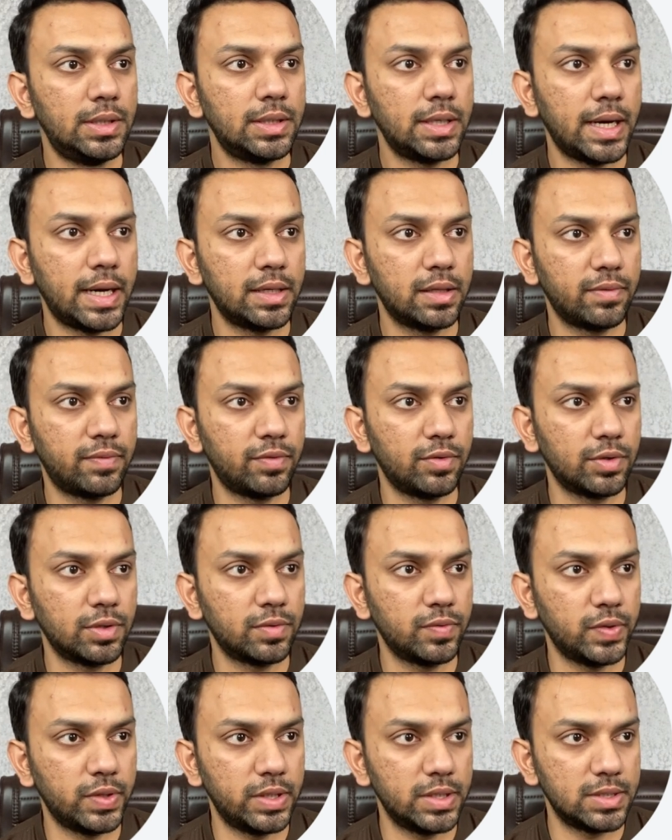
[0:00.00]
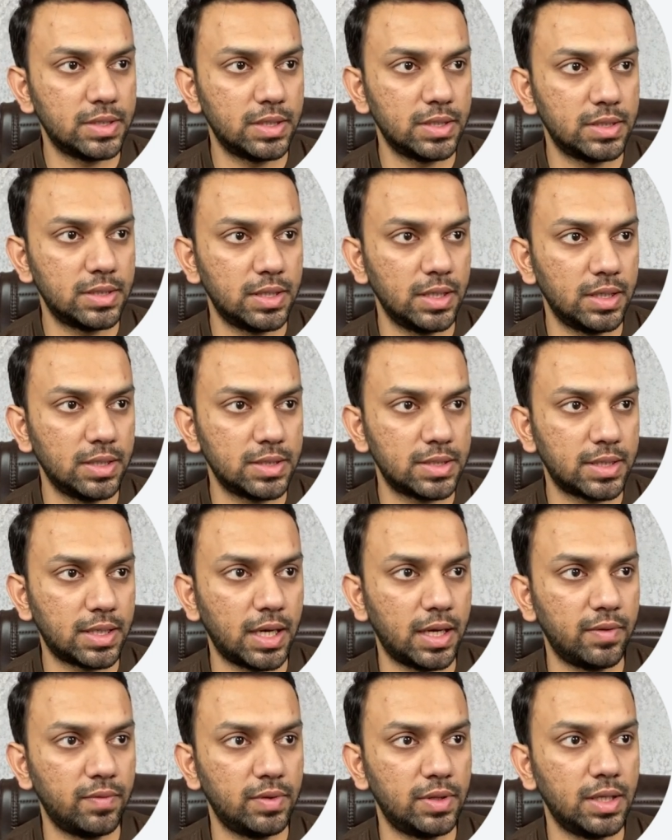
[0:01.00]
and the fourth one is this thing,
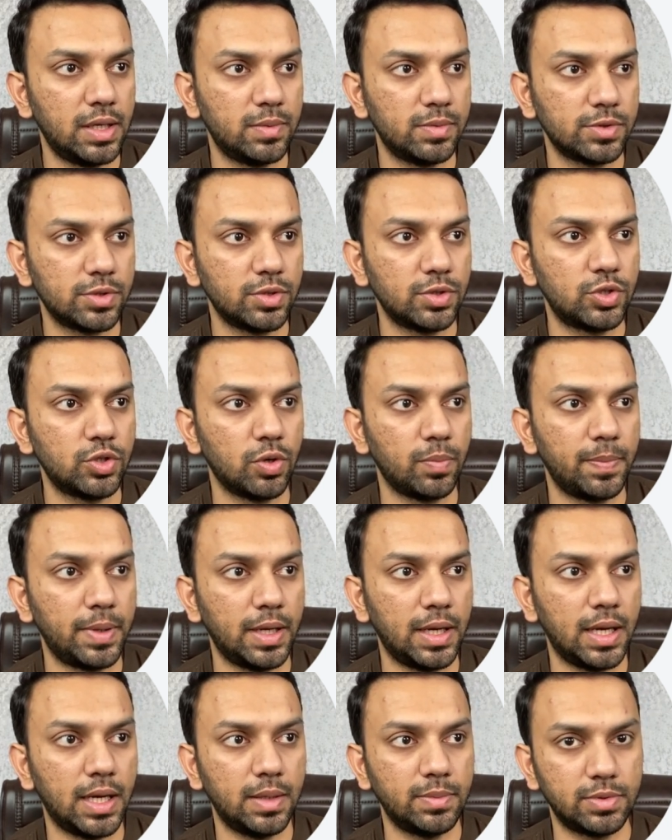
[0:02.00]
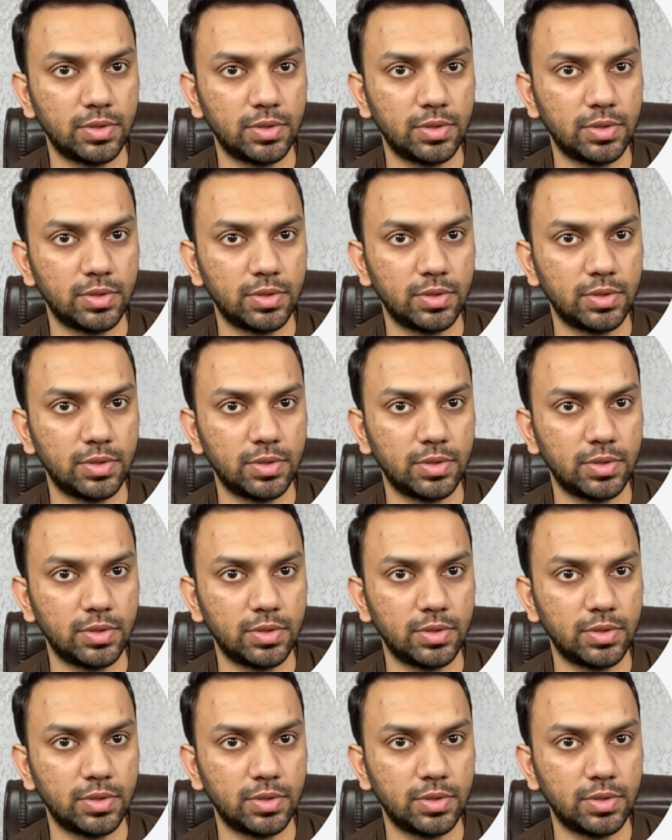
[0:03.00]
scan with the Amazon shopping app.